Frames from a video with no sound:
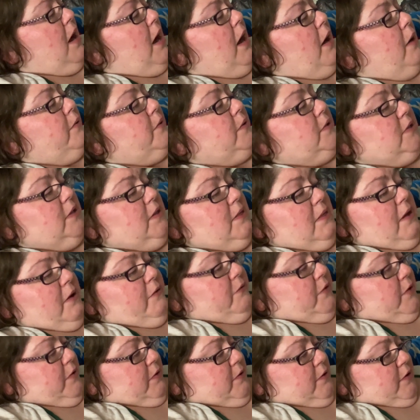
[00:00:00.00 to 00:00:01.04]
I was in love
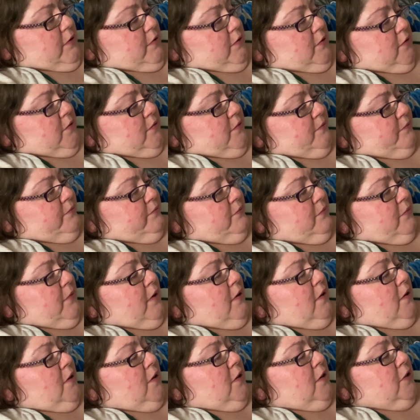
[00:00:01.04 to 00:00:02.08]
with her,
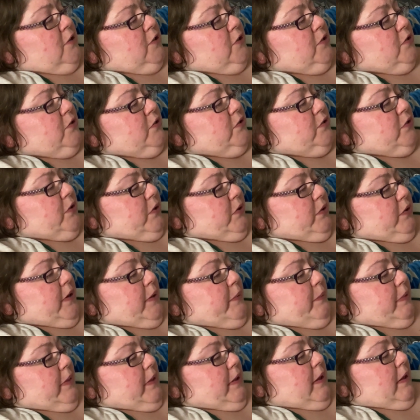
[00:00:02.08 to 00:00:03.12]
so
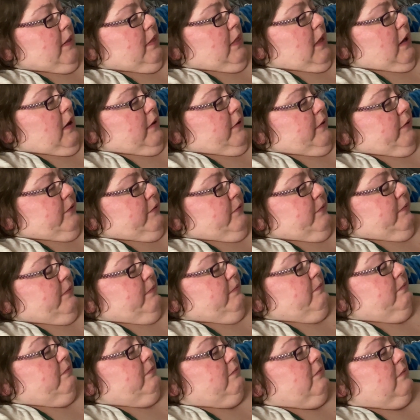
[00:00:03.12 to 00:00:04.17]
deeply in love,
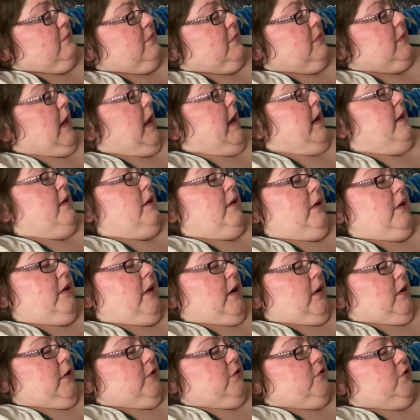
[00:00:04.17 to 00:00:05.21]
that I didn't
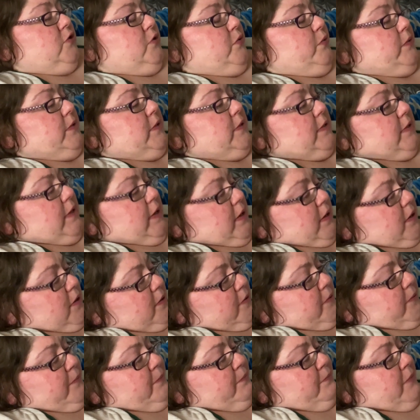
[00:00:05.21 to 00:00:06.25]
care if she was sick.
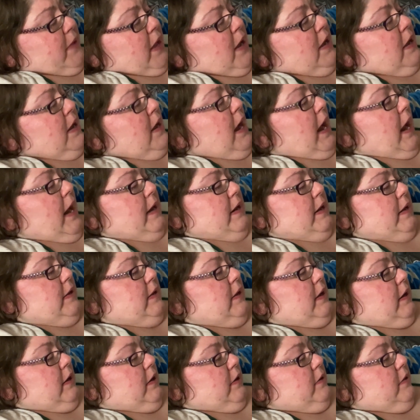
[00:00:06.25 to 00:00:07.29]
I
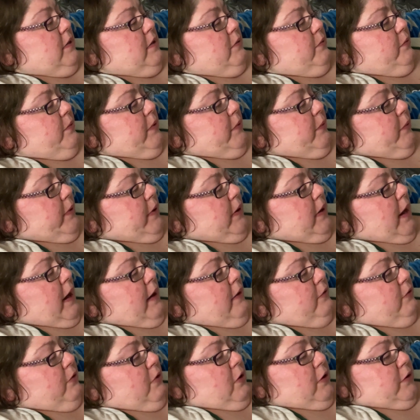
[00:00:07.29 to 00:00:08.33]
didn't care that we wouldn't
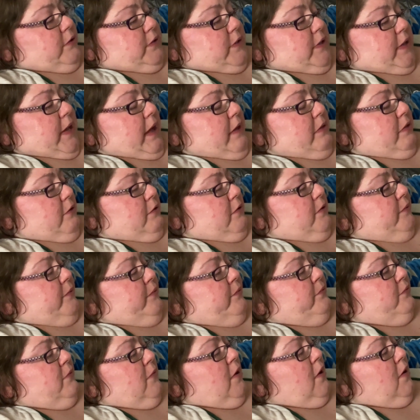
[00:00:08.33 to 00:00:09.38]
have long together.
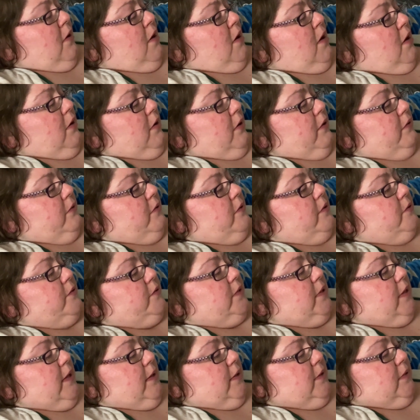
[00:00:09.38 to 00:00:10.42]
None of those
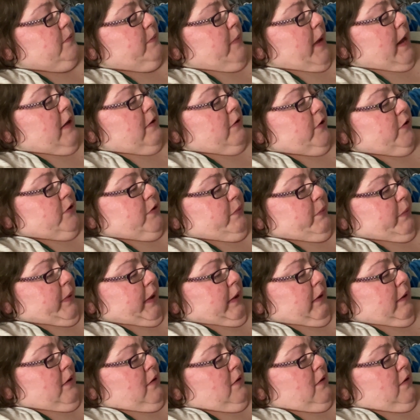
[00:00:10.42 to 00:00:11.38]
things mattered to me.